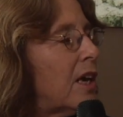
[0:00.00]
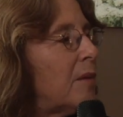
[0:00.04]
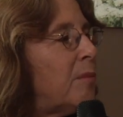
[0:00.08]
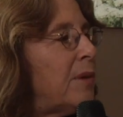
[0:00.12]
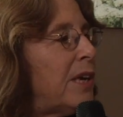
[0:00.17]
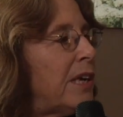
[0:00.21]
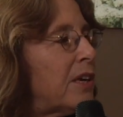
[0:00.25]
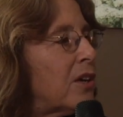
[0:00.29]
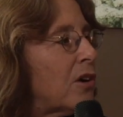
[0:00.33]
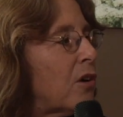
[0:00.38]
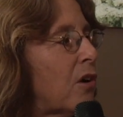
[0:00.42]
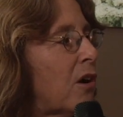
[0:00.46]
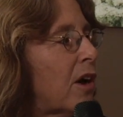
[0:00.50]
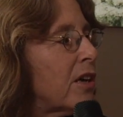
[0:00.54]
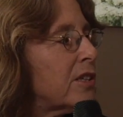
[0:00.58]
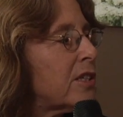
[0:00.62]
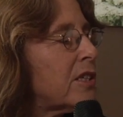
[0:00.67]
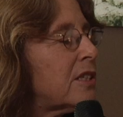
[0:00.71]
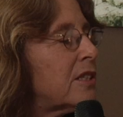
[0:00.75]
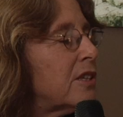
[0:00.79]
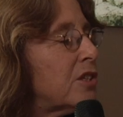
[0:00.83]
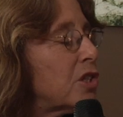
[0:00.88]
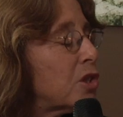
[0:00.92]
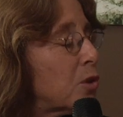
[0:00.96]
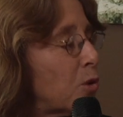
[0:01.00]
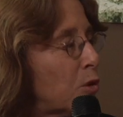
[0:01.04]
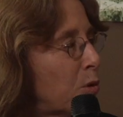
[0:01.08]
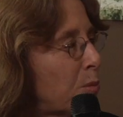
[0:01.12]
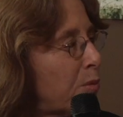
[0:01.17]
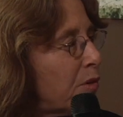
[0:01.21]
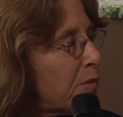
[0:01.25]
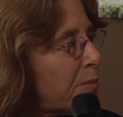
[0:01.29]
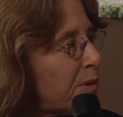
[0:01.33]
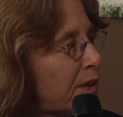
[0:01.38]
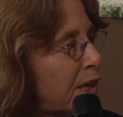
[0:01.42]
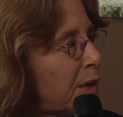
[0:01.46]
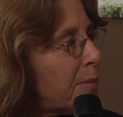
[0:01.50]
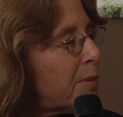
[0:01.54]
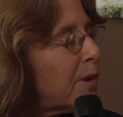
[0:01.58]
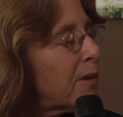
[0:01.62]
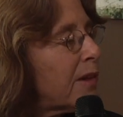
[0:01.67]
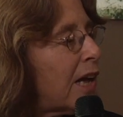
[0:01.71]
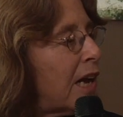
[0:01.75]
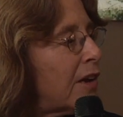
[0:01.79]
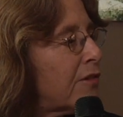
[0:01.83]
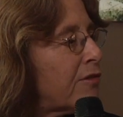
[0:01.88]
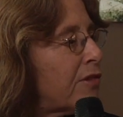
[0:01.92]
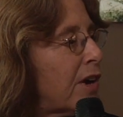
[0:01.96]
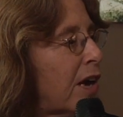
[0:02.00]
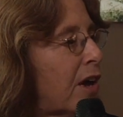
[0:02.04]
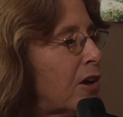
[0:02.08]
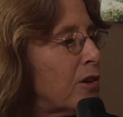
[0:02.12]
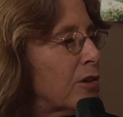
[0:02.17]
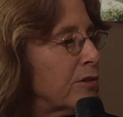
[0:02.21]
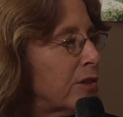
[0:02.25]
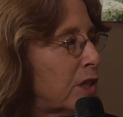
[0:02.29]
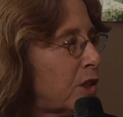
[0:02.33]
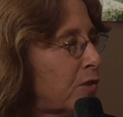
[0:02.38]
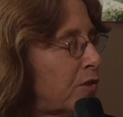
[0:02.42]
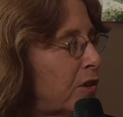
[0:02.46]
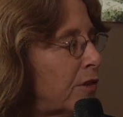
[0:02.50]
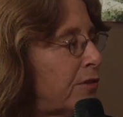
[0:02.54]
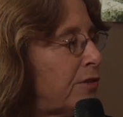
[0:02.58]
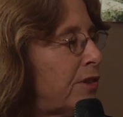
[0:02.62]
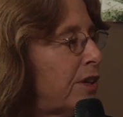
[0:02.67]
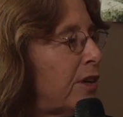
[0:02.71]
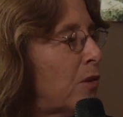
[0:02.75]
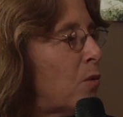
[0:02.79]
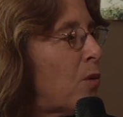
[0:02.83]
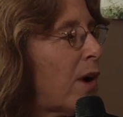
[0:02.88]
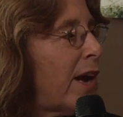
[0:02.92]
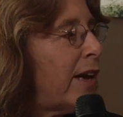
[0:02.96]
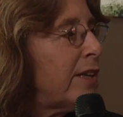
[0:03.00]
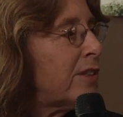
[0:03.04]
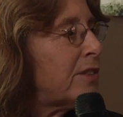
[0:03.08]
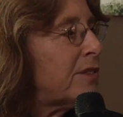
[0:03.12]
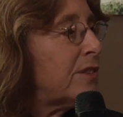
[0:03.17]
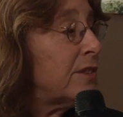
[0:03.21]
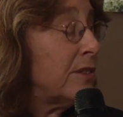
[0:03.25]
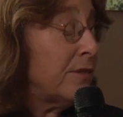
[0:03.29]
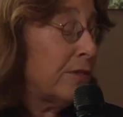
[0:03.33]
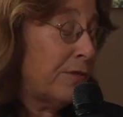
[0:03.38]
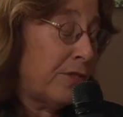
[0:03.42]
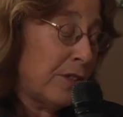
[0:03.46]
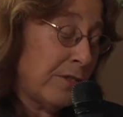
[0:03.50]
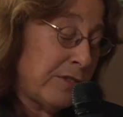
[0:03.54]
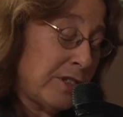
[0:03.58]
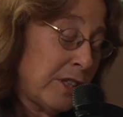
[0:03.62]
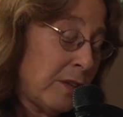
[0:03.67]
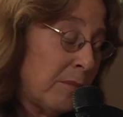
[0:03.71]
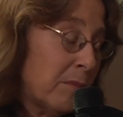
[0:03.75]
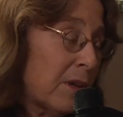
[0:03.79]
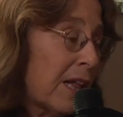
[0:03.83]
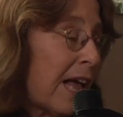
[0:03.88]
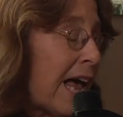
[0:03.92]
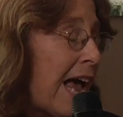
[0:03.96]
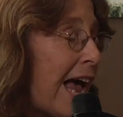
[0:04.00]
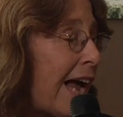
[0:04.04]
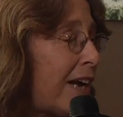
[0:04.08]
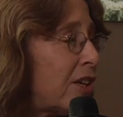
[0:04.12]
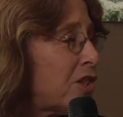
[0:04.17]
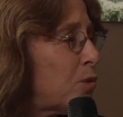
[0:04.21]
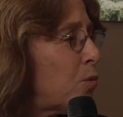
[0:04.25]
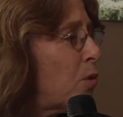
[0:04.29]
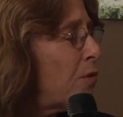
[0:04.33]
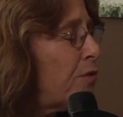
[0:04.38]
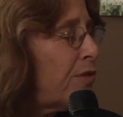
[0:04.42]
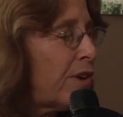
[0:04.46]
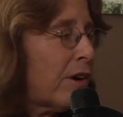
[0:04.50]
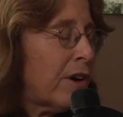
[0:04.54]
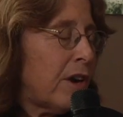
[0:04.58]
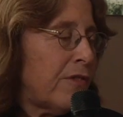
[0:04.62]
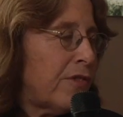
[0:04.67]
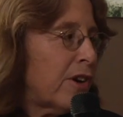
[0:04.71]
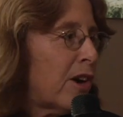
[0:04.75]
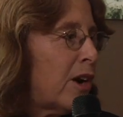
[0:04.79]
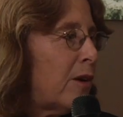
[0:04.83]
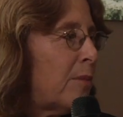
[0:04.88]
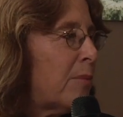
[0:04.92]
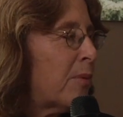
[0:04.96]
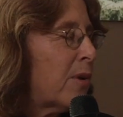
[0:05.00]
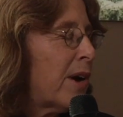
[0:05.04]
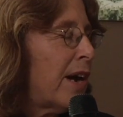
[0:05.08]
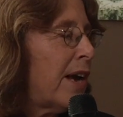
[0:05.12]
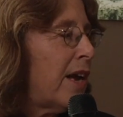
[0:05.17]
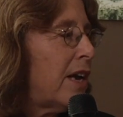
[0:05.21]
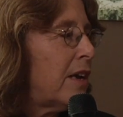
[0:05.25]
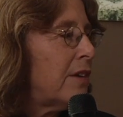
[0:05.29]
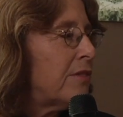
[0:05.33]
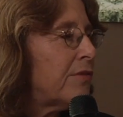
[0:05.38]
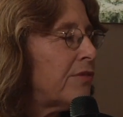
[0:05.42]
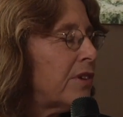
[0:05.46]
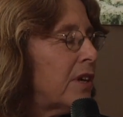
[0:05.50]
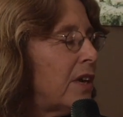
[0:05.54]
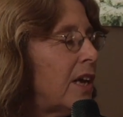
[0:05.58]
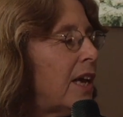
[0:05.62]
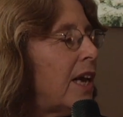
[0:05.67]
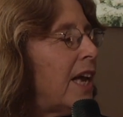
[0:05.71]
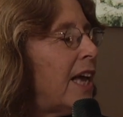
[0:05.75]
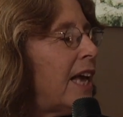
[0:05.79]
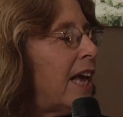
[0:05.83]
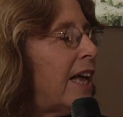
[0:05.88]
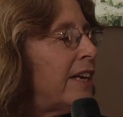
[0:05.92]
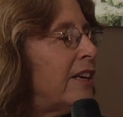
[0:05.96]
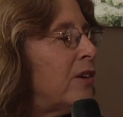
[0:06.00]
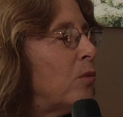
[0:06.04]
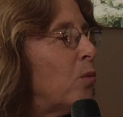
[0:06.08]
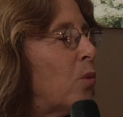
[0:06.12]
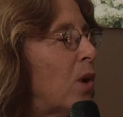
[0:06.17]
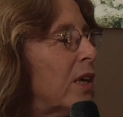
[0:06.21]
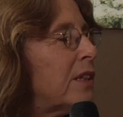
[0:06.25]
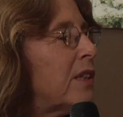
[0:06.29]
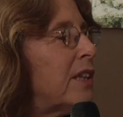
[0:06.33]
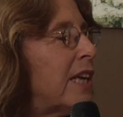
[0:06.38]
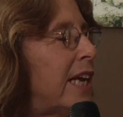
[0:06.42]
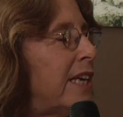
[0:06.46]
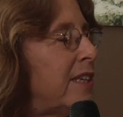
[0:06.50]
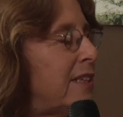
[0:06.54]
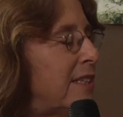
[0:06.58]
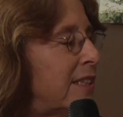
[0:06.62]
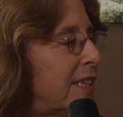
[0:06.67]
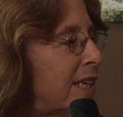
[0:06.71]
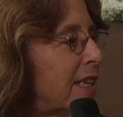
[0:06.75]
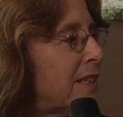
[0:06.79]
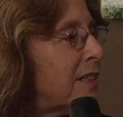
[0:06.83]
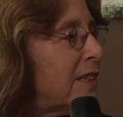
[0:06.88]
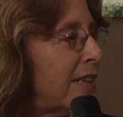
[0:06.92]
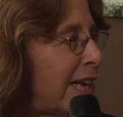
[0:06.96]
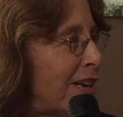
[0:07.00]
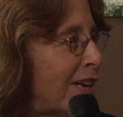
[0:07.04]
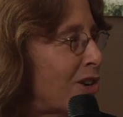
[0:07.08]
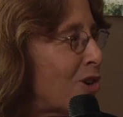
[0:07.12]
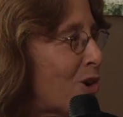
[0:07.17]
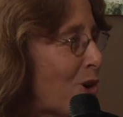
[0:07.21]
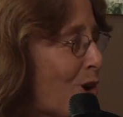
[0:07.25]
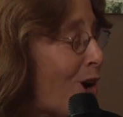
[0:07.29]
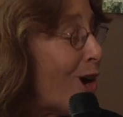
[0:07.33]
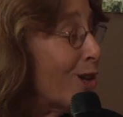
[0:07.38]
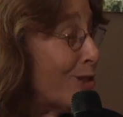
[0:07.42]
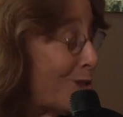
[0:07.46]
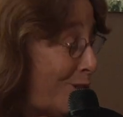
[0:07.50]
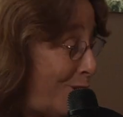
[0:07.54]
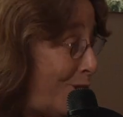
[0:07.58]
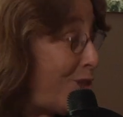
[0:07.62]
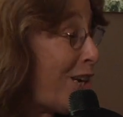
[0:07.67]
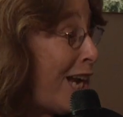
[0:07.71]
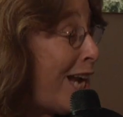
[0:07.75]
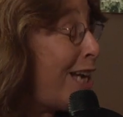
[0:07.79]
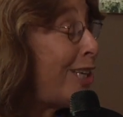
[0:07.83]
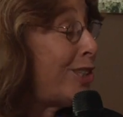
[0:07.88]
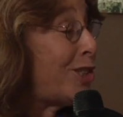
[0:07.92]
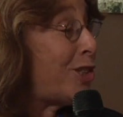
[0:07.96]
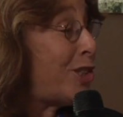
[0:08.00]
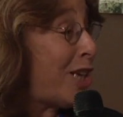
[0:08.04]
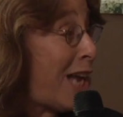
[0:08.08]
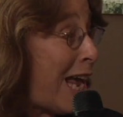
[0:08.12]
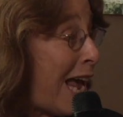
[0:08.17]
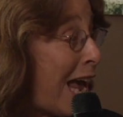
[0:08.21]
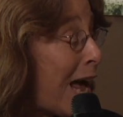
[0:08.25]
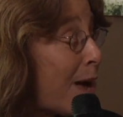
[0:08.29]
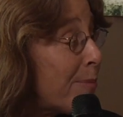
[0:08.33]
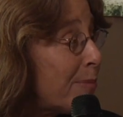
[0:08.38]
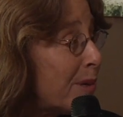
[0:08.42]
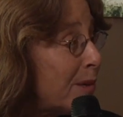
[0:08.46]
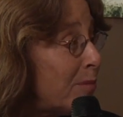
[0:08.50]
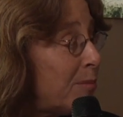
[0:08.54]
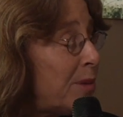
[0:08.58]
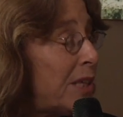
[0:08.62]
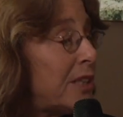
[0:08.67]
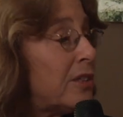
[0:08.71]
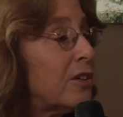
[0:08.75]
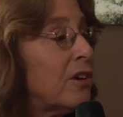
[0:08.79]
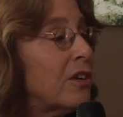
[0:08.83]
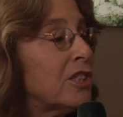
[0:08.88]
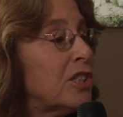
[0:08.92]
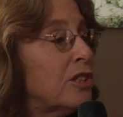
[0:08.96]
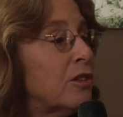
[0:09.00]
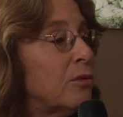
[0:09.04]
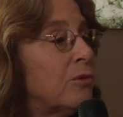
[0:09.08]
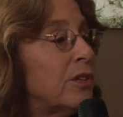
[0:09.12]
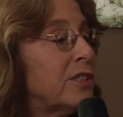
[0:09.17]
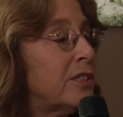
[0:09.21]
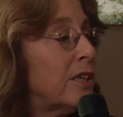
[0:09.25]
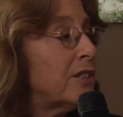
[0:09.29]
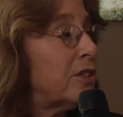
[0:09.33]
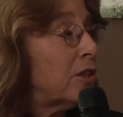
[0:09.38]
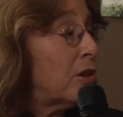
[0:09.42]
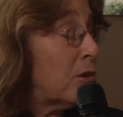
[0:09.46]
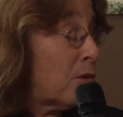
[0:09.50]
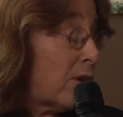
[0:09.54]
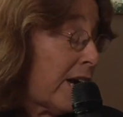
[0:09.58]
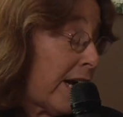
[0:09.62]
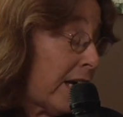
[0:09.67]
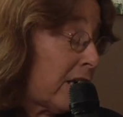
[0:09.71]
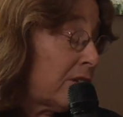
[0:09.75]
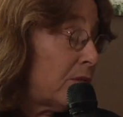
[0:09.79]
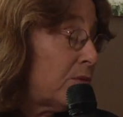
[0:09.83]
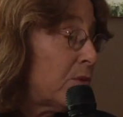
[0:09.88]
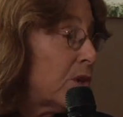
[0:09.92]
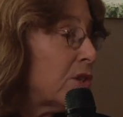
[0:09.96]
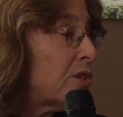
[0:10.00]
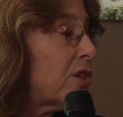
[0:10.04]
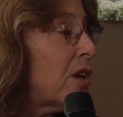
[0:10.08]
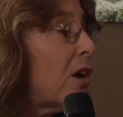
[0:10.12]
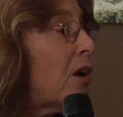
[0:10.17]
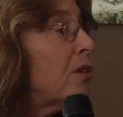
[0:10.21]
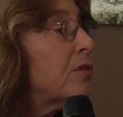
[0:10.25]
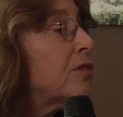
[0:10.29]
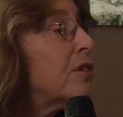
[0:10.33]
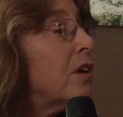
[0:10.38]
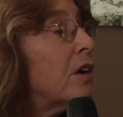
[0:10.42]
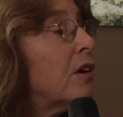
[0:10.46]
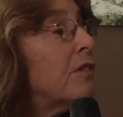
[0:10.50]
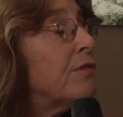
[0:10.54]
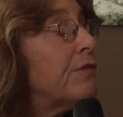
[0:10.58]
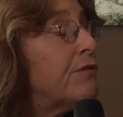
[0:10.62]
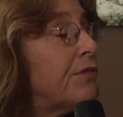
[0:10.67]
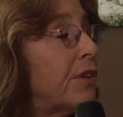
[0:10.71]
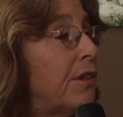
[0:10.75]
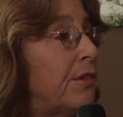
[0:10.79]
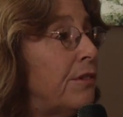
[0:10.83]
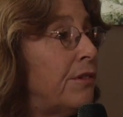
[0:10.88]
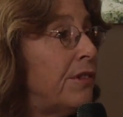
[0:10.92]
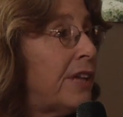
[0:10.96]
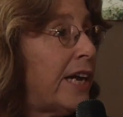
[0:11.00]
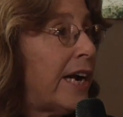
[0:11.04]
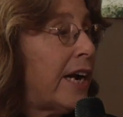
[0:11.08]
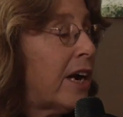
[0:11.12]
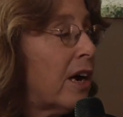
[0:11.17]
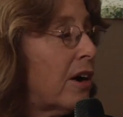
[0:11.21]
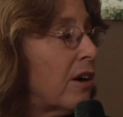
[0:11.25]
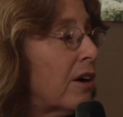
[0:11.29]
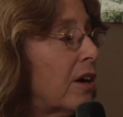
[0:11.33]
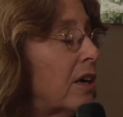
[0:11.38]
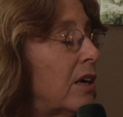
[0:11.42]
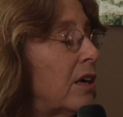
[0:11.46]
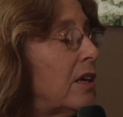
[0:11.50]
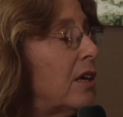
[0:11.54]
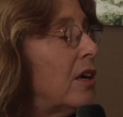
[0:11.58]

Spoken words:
because this group of people I follow, these 15 whites and 15 blacks, were very, very brave. And in what they did, they caused change to happen, because it was as a direct result of their